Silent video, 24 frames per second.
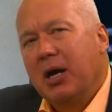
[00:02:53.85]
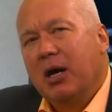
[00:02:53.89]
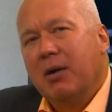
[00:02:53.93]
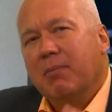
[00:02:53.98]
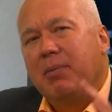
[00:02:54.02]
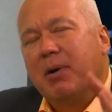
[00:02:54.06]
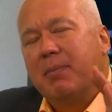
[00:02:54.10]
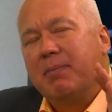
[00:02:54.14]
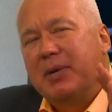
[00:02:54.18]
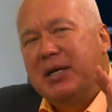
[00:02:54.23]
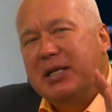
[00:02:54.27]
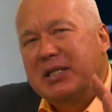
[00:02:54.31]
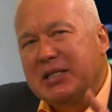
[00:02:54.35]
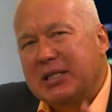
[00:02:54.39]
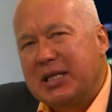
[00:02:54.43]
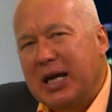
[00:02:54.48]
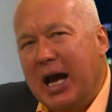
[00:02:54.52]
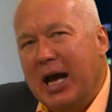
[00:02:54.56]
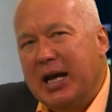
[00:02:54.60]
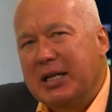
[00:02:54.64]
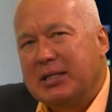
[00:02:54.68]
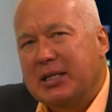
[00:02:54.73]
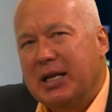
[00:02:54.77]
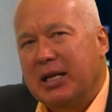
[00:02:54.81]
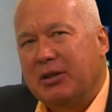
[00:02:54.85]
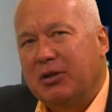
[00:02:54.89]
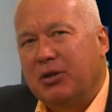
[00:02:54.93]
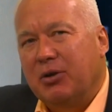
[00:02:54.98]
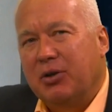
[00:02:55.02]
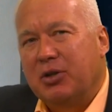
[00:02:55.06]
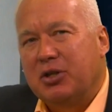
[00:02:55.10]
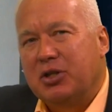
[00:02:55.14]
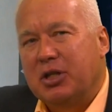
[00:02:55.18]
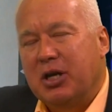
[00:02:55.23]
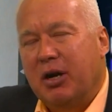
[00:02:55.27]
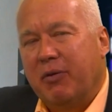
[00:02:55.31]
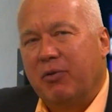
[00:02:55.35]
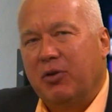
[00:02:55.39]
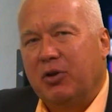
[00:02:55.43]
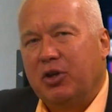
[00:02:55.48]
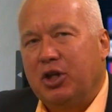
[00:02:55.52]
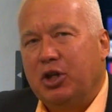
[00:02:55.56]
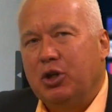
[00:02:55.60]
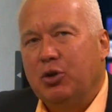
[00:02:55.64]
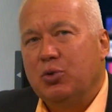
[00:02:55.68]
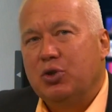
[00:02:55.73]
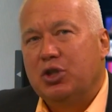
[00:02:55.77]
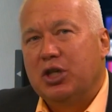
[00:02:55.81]
But besides that, there are several
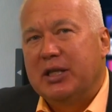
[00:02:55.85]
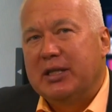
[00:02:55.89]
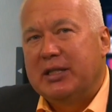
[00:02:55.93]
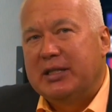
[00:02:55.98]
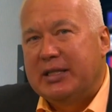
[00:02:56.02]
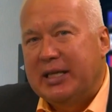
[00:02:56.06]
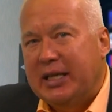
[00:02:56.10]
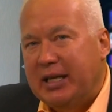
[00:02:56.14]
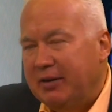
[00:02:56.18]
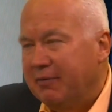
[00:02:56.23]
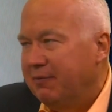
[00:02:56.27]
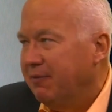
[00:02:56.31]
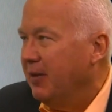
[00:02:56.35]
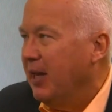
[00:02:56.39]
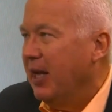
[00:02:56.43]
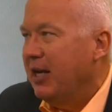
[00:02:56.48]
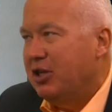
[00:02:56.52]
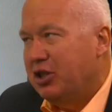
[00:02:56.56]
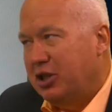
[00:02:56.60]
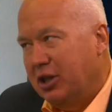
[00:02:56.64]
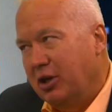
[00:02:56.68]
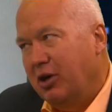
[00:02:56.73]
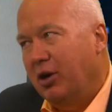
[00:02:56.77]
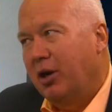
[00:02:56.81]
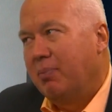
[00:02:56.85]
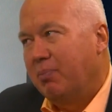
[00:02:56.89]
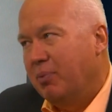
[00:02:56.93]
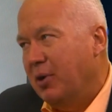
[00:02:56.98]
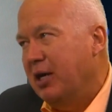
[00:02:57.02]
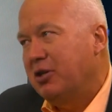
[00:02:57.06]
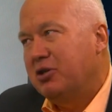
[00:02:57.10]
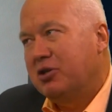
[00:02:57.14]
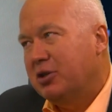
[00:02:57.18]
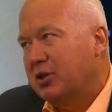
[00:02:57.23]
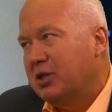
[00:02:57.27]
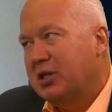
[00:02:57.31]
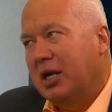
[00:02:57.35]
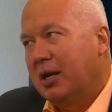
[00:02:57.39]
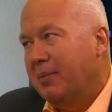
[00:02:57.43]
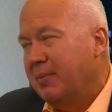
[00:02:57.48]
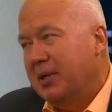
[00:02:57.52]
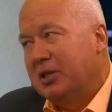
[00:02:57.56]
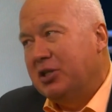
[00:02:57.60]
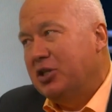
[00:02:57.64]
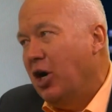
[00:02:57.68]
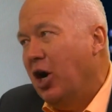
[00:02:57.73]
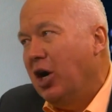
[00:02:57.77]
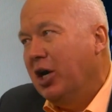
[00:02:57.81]
huge deflationary pressures that I've
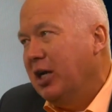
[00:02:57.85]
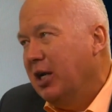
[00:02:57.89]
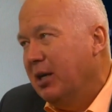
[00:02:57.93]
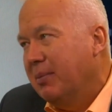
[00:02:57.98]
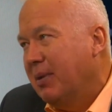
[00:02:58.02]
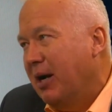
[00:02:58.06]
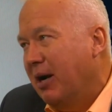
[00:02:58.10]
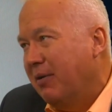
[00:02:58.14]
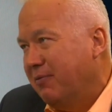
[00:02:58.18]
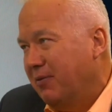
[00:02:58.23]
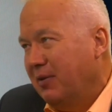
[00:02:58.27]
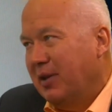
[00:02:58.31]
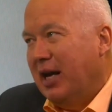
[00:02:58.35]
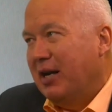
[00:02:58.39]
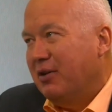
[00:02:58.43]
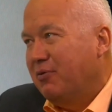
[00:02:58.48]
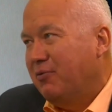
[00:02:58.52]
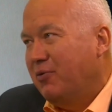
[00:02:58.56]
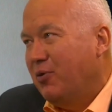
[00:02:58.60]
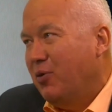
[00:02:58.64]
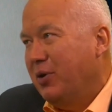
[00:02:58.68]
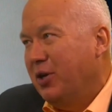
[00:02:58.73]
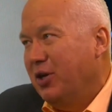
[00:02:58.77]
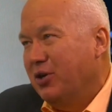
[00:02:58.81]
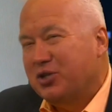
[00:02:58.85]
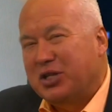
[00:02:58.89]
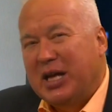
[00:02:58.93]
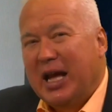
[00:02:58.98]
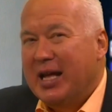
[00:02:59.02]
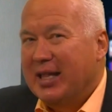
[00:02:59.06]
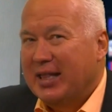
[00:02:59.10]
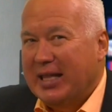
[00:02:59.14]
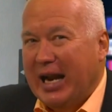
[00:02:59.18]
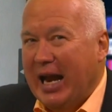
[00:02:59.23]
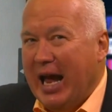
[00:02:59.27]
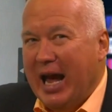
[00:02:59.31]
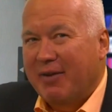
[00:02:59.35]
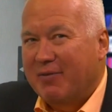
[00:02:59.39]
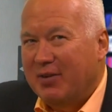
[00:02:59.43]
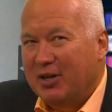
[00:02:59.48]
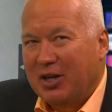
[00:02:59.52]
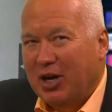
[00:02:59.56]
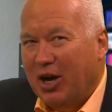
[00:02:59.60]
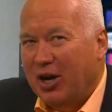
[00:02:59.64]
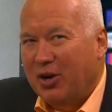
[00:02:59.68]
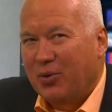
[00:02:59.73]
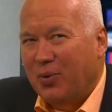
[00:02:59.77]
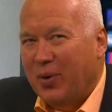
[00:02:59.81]
been talking about for the last 4 years that haven't
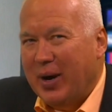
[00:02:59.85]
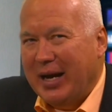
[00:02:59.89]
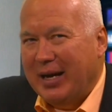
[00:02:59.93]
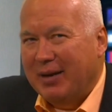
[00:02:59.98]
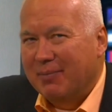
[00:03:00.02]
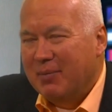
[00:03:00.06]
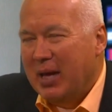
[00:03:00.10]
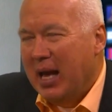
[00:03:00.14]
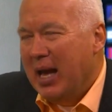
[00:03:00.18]
gone away.